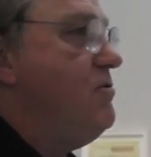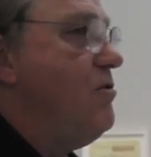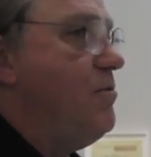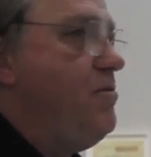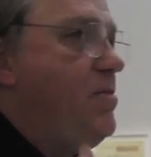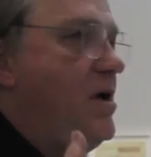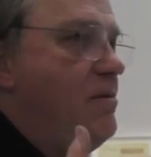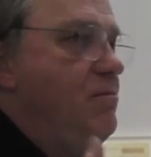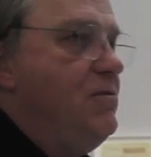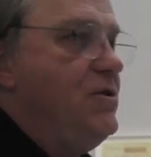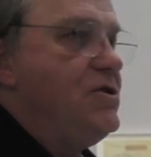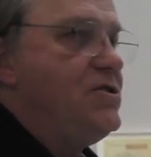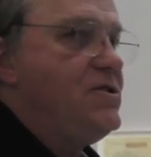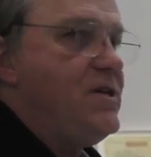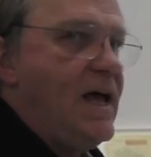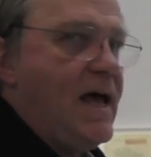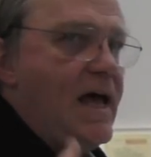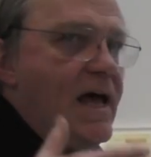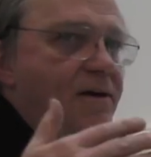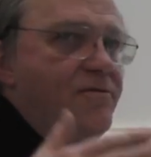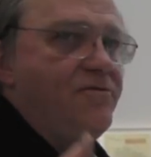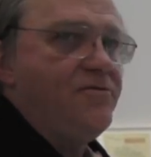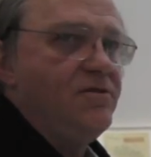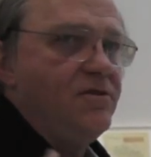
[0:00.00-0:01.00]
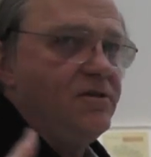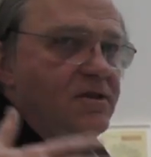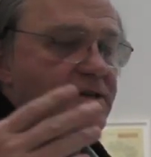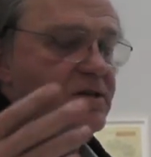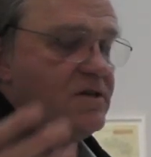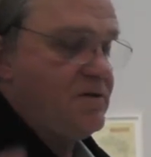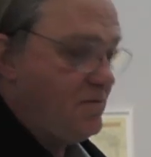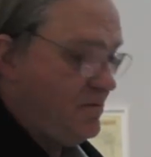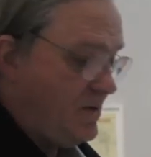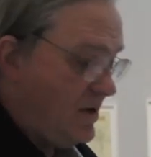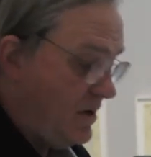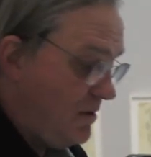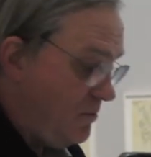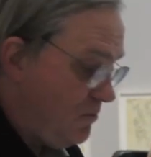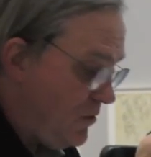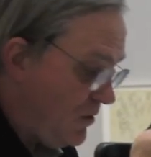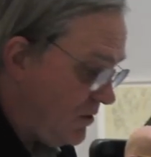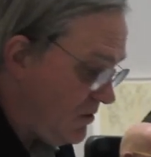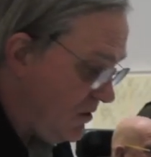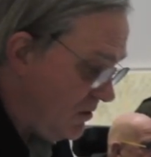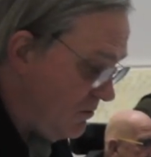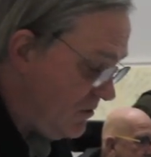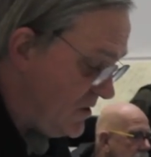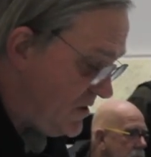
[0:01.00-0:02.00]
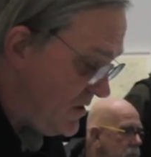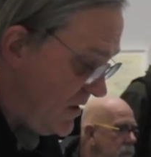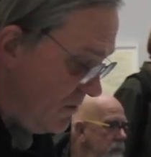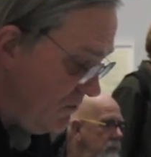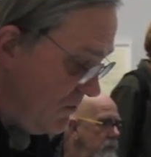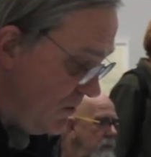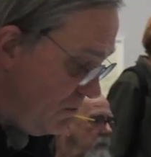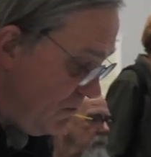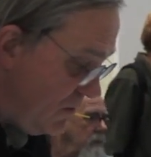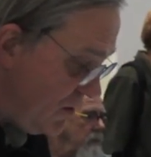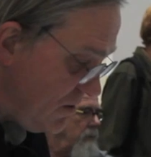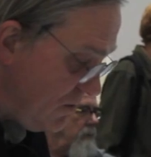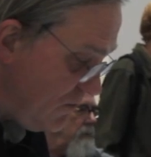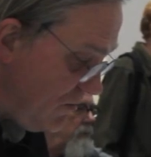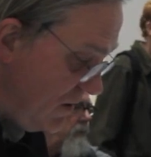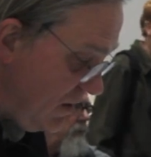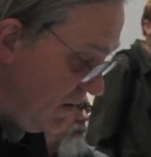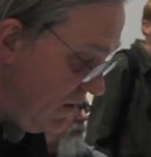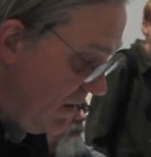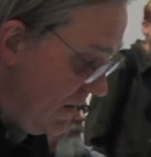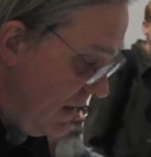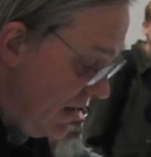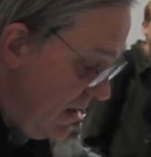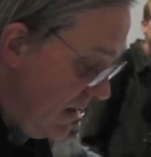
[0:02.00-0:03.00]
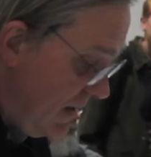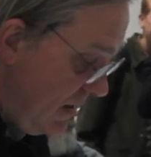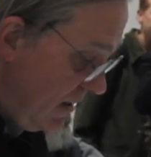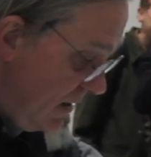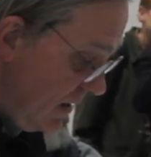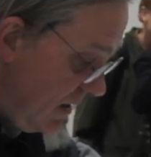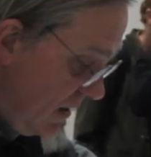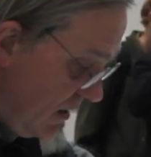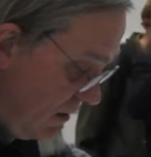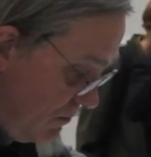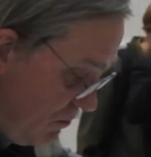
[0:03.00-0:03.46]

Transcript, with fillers: that were published after this uh, book that was done with Motherwell uh,